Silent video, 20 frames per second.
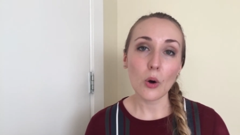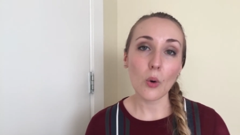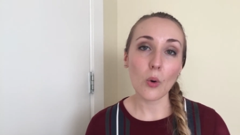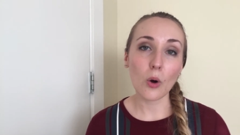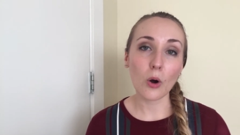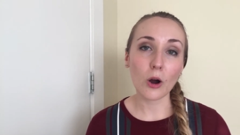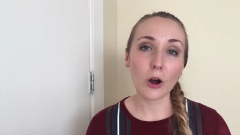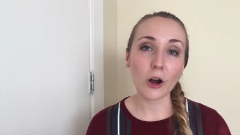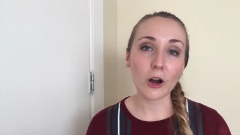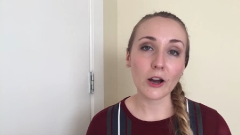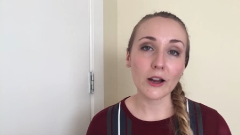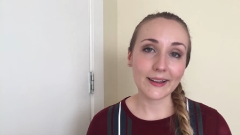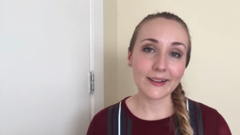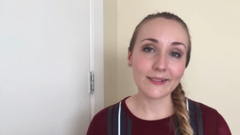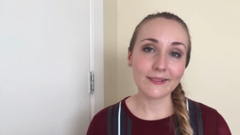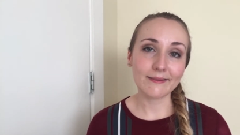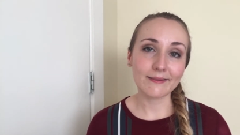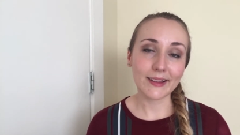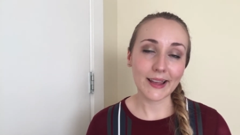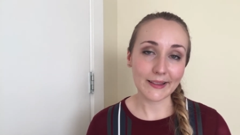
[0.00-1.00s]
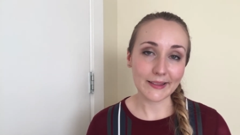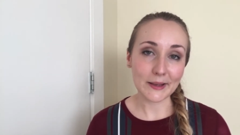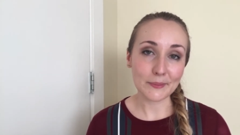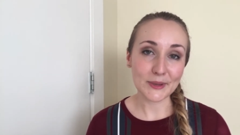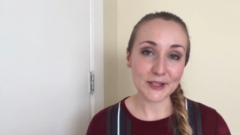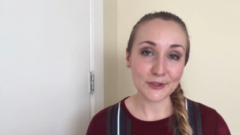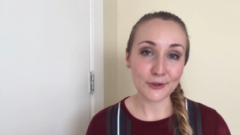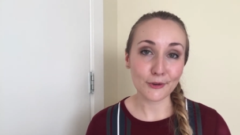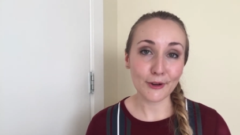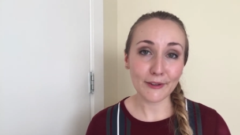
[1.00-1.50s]
or in Killing
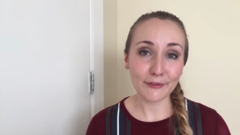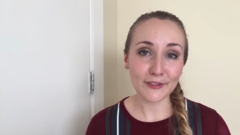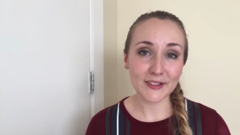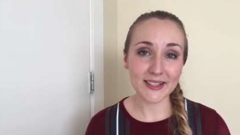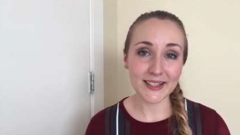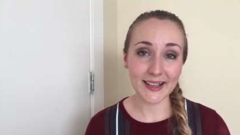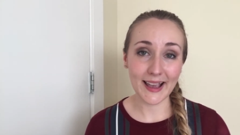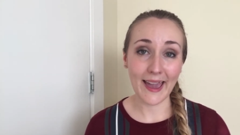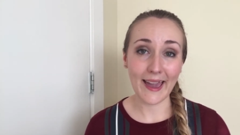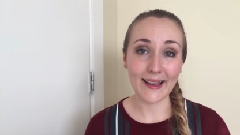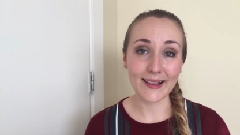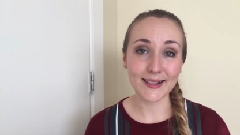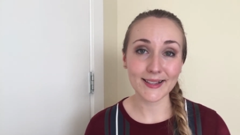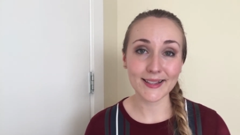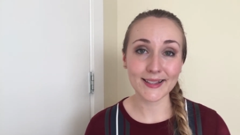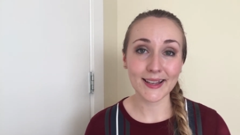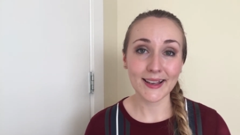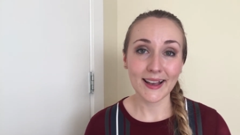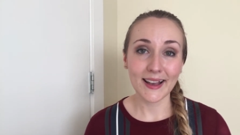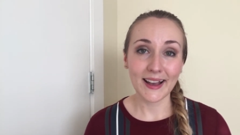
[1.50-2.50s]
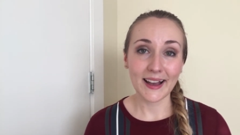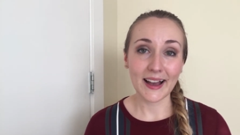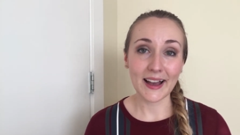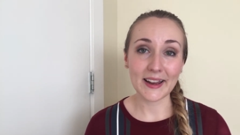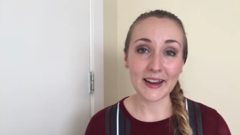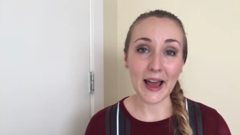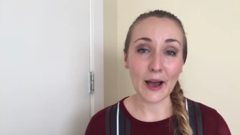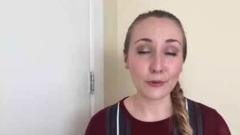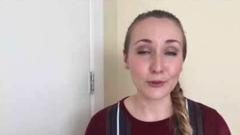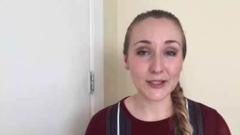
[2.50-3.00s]
Mr. Griffin's case,
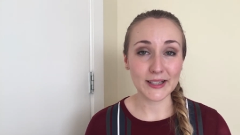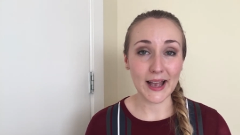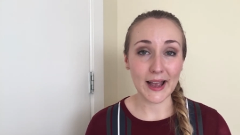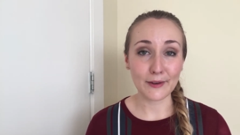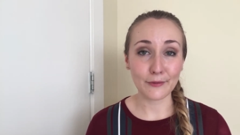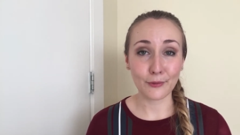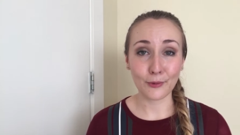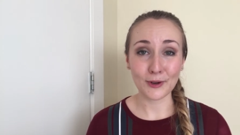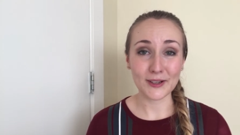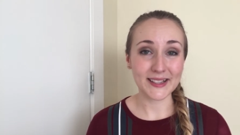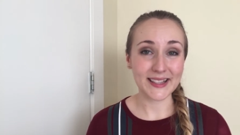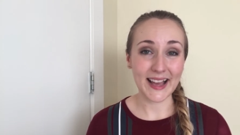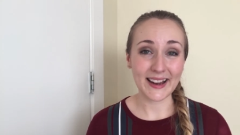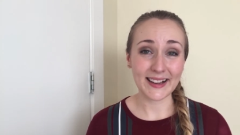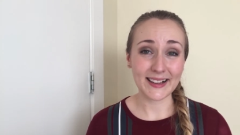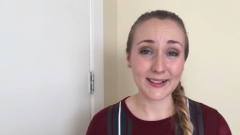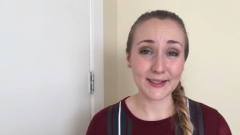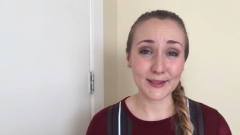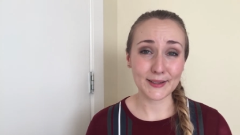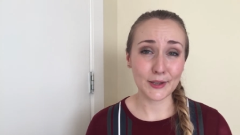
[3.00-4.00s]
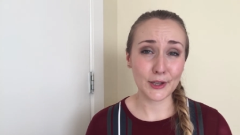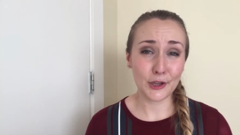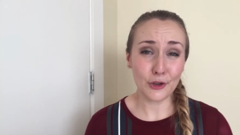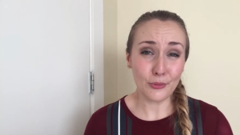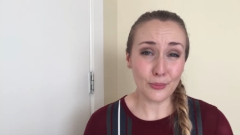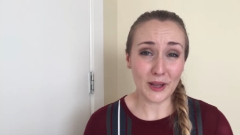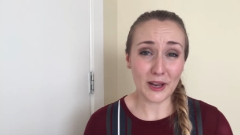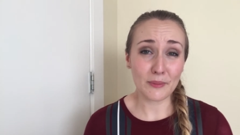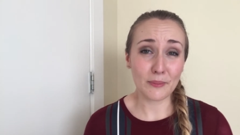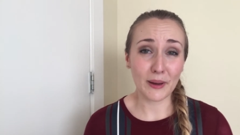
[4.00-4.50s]
an outside force that is
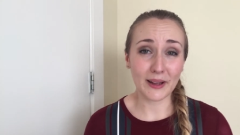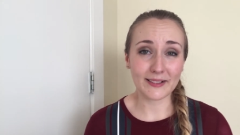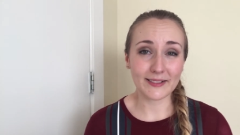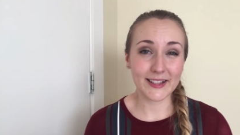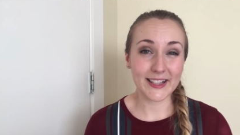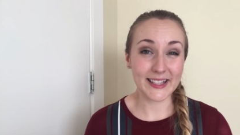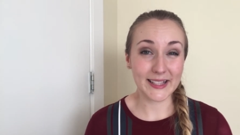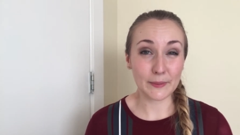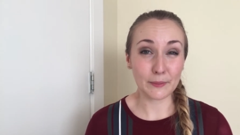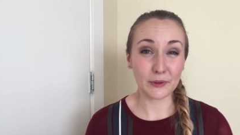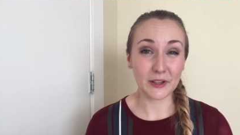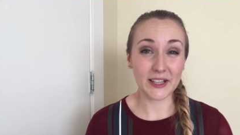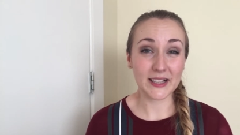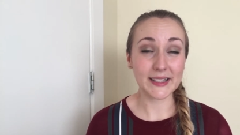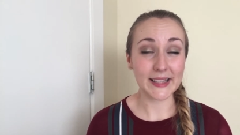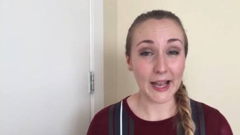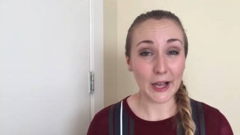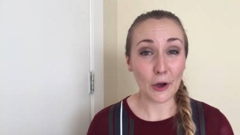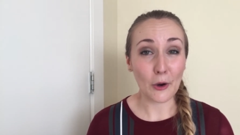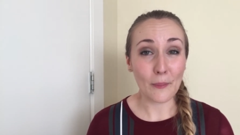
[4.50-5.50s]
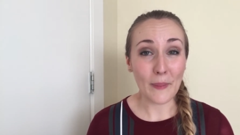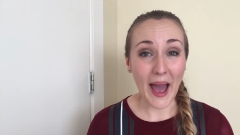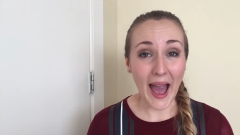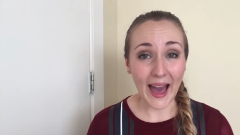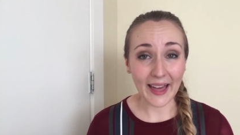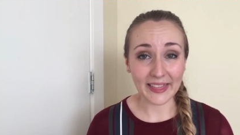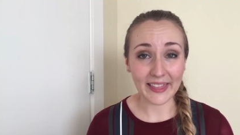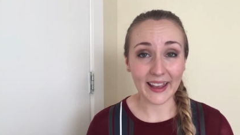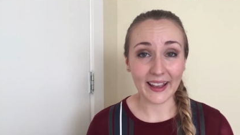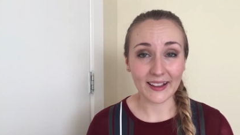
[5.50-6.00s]
human but simply
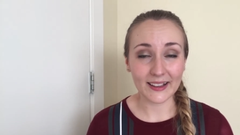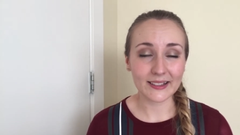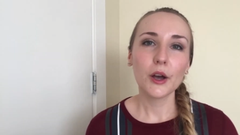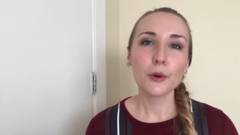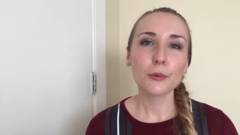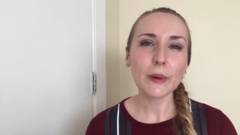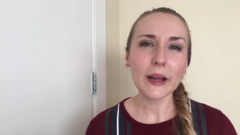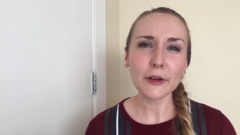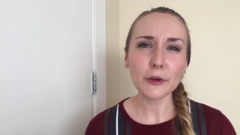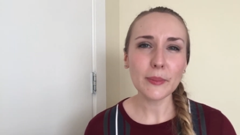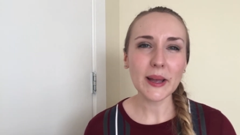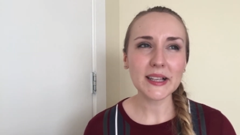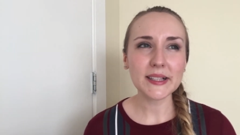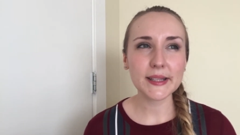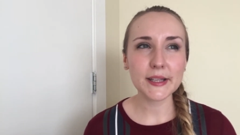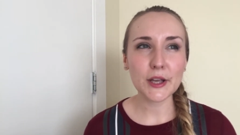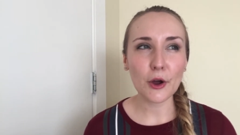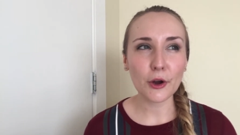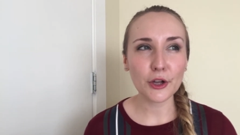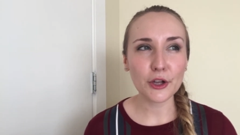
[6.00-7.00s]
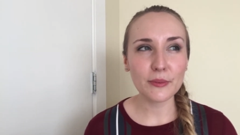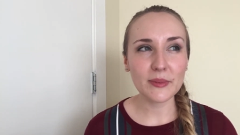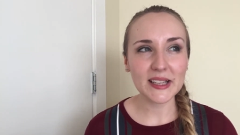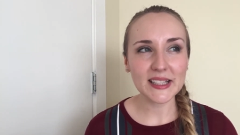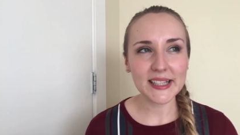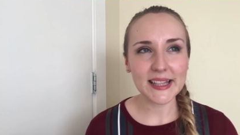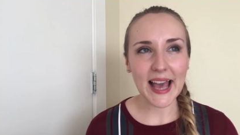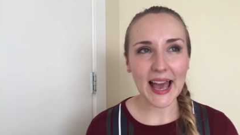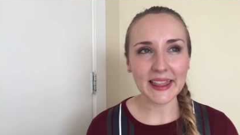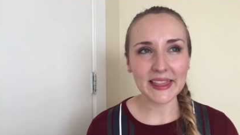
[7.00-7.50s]
psychopathic. Renner makes the
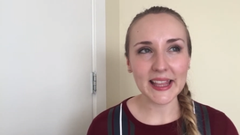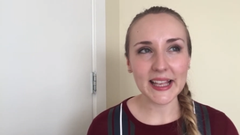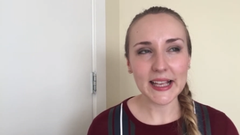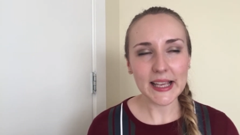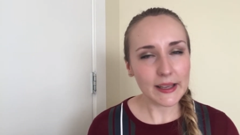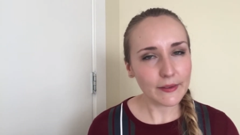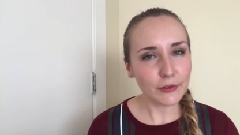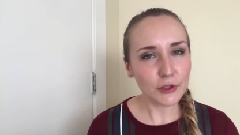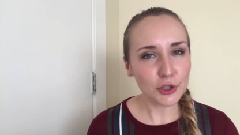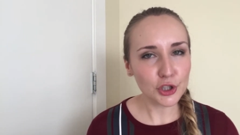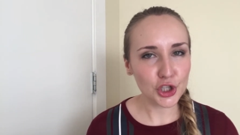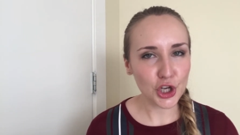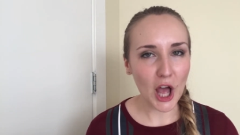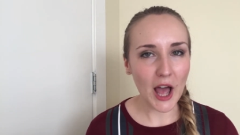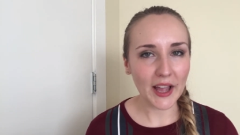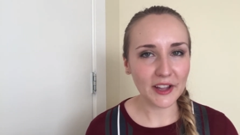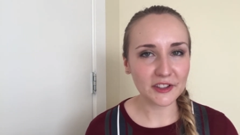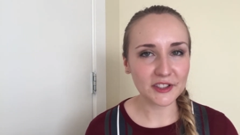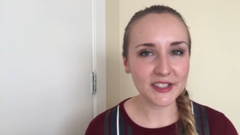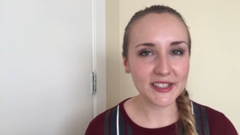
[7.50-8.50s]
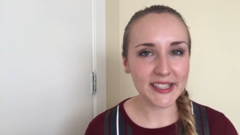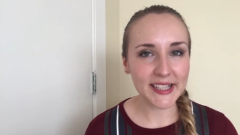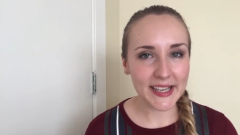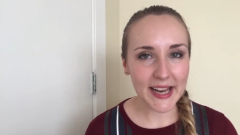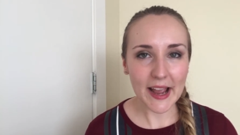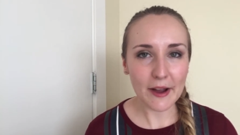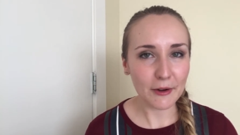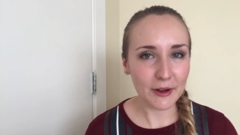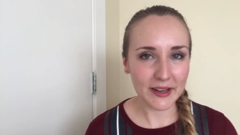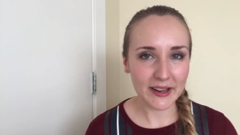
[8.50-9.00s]
argument that the evil child
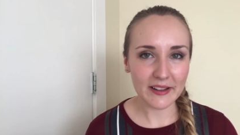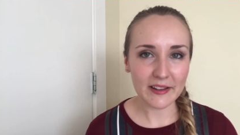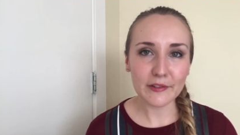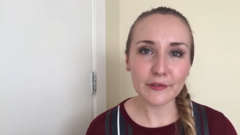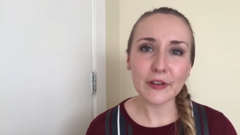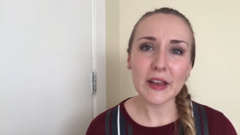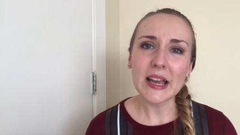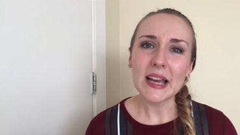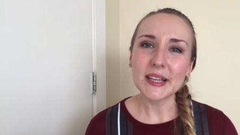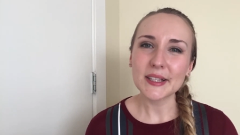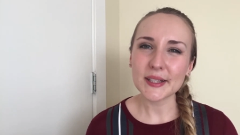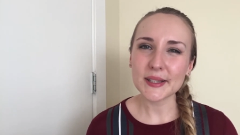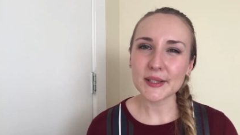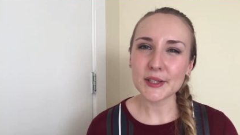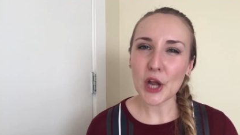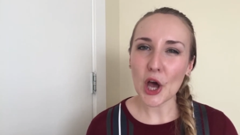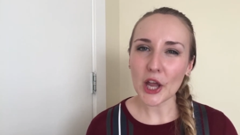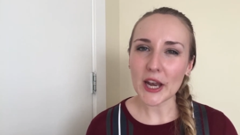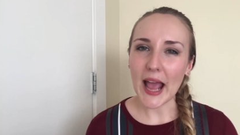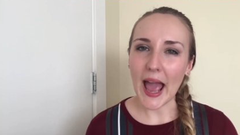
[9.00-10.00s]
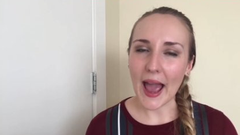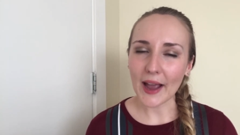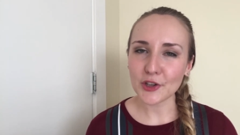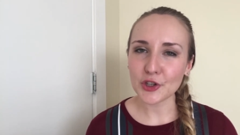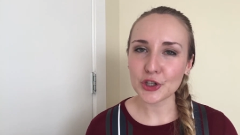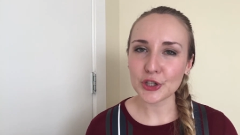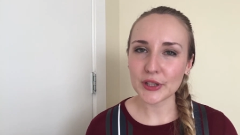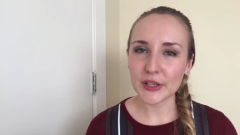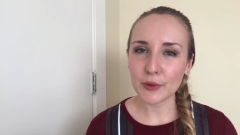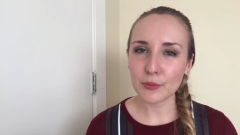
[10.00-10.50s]
narrative does not
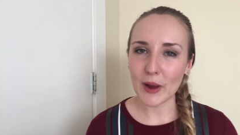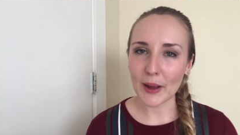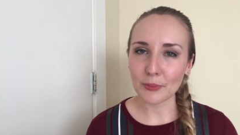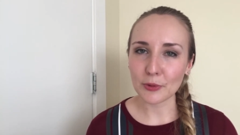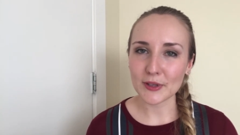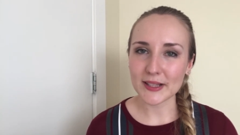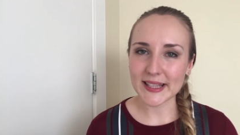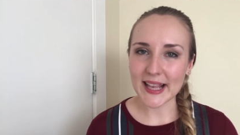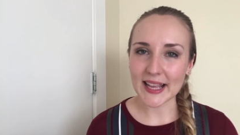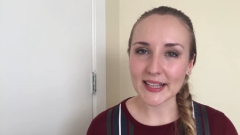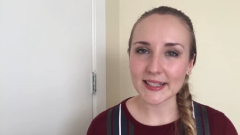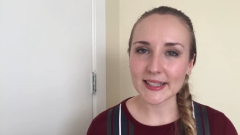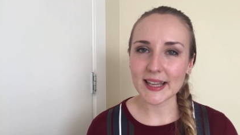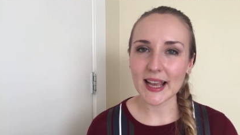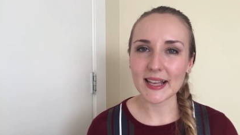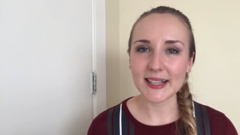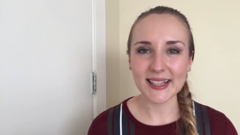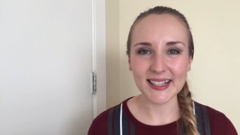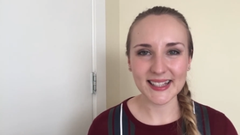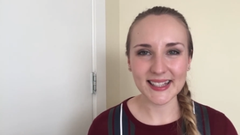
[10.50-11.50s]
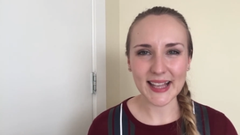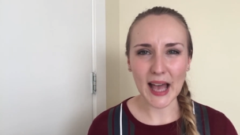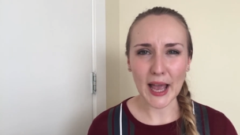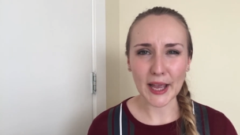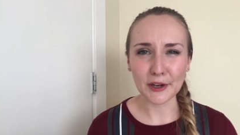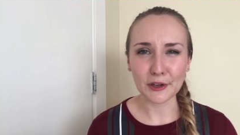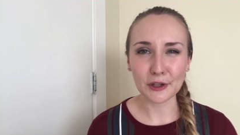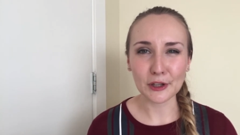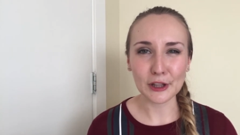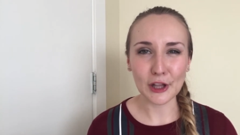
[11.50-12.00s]
actually represent a
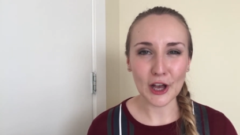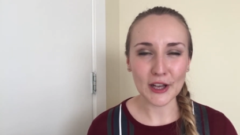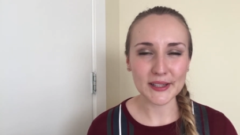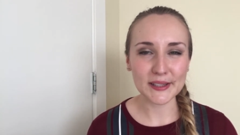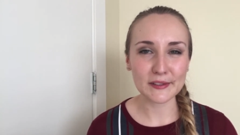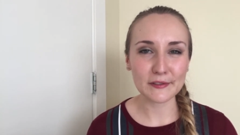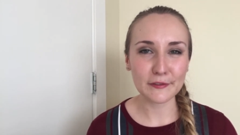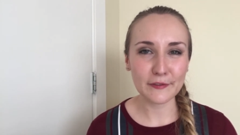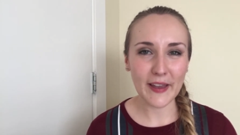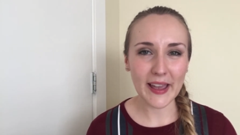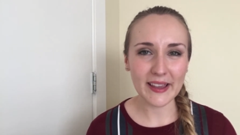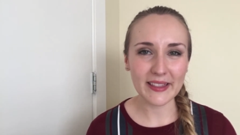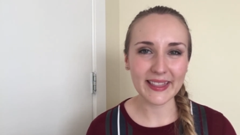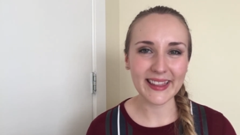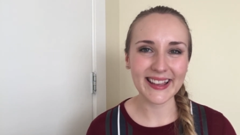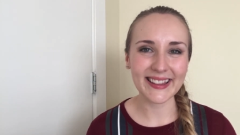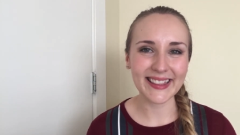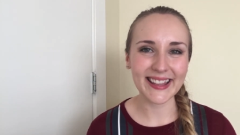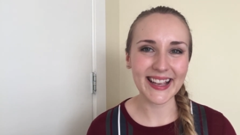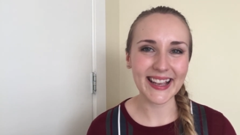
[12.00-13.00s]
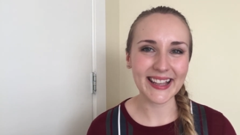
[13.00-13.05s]
societal loss of faith in the